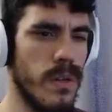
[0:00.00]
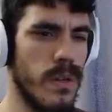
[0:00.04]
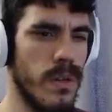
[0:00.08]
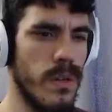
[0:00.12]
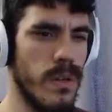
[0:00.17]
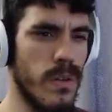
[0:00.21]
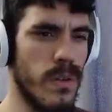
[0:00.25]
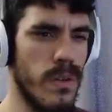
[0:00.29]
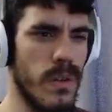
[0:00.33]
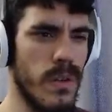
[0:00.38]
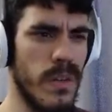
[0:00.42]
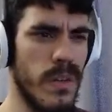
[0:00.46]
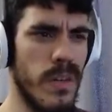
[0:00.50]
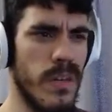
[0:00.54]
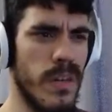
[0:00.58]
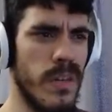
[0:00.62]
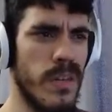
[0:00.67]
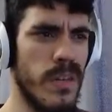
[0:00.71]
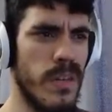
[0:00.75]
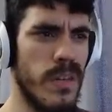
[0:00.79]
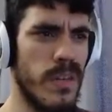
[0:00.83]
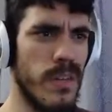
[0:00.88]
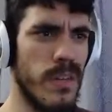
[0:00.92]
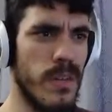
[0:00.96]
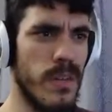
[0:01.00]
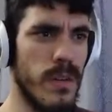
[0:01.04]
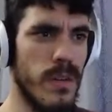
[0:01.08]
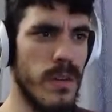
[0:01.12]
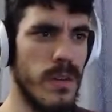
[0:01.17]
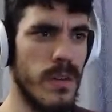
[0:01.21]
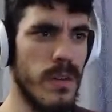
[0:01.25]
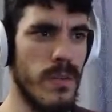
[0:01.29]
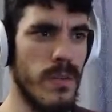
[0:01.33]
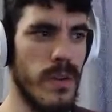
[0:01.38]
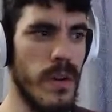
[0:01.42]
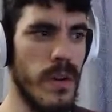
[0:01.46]
Couldn't I?
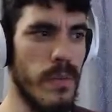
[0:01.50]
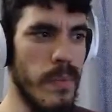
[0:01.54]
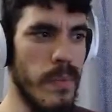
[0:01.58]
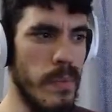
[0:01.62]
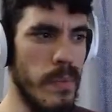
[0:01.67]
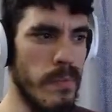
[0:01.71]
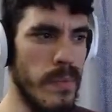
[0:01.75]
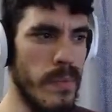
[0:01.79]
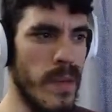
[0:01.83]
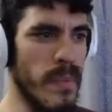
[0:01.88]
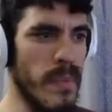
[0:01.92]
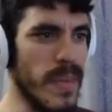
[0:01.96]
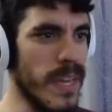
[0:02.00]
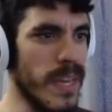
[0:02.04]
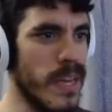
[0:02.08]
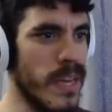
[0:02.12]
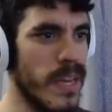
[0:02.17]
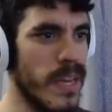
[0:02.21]
Well, maybe.